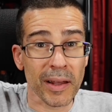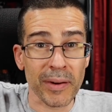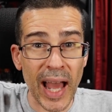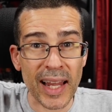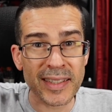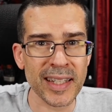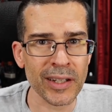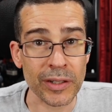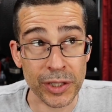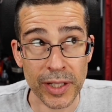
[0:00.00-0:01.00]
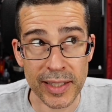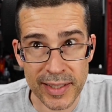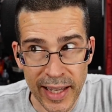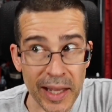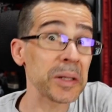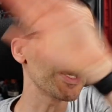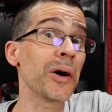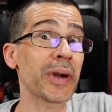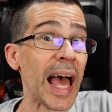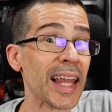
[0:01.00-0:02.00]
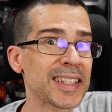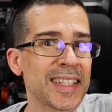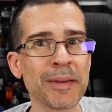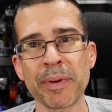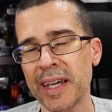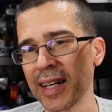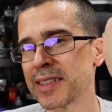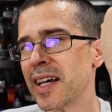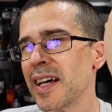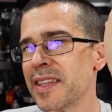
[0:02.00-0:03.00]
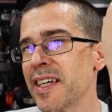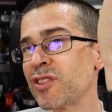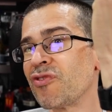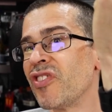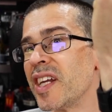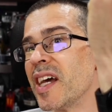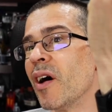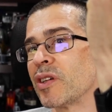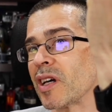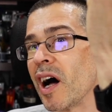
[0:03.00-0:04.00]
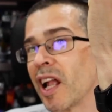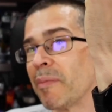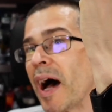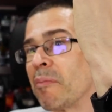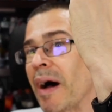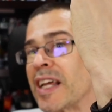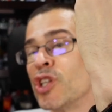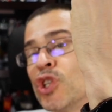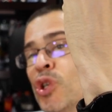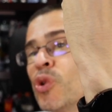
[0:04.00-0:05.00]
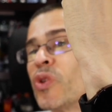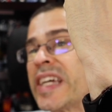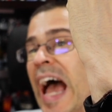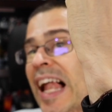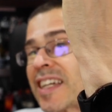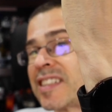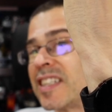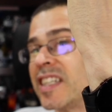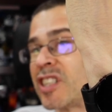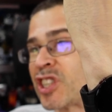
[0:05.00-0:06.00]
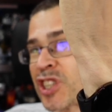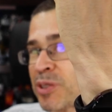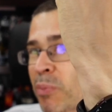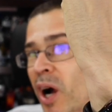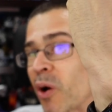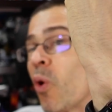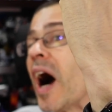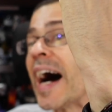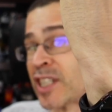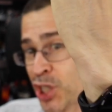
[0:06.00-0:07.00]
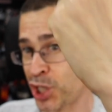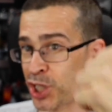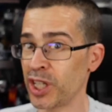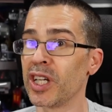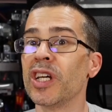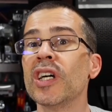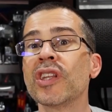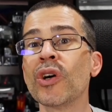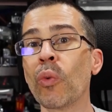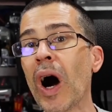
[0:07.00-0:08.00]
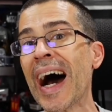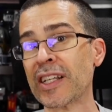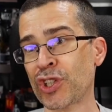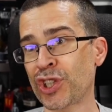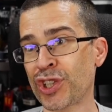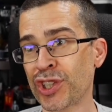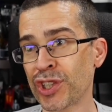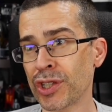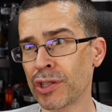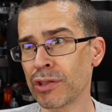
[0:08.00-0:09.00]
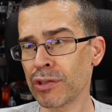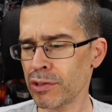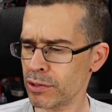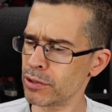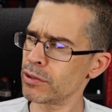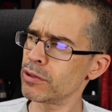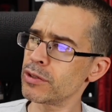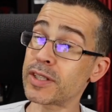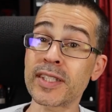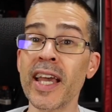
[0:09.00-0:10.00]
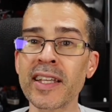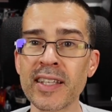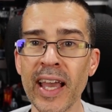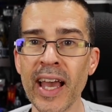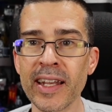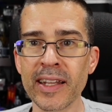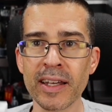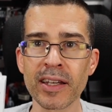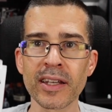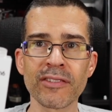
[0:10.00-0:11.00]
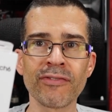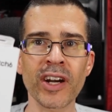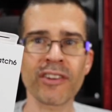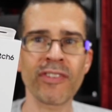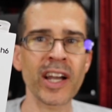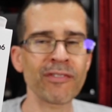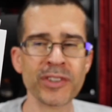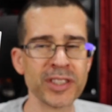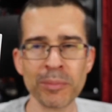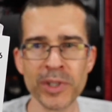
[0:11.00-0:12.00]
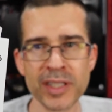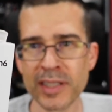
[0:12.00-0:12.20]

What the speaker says: Galaxy, or should I say hello Galaxy, because this video is all about my new Galaxy smartwatch, the Watch 6. I had to verify, and for some reason